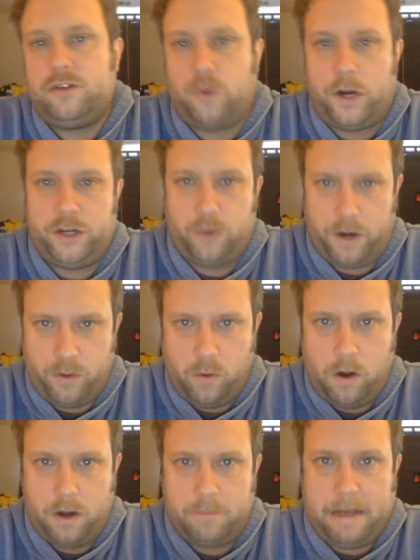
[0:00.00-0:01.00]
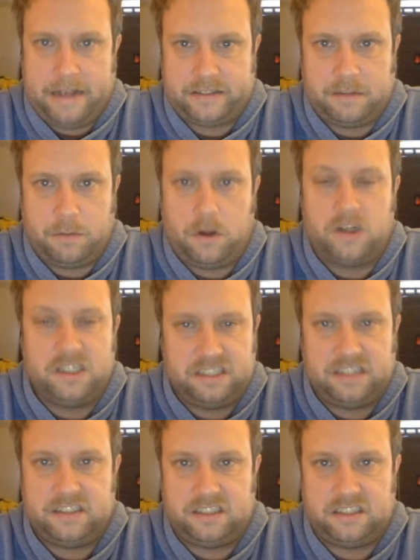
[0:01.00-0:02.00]
2021 basketball is
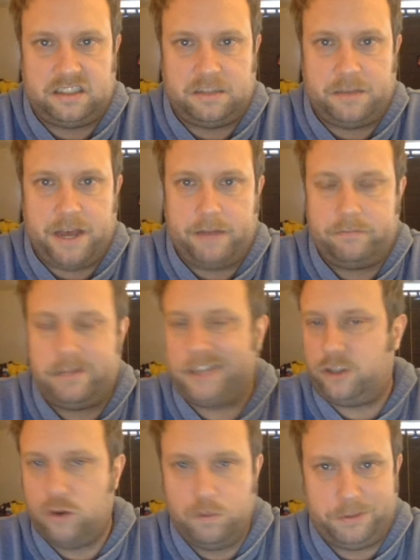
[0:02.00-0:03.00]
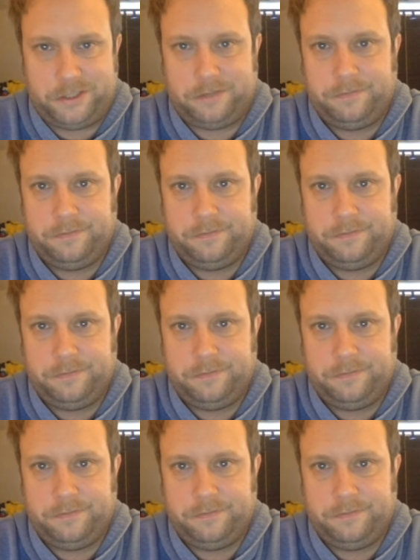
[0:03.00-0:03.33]
in the system yet. That's hoops.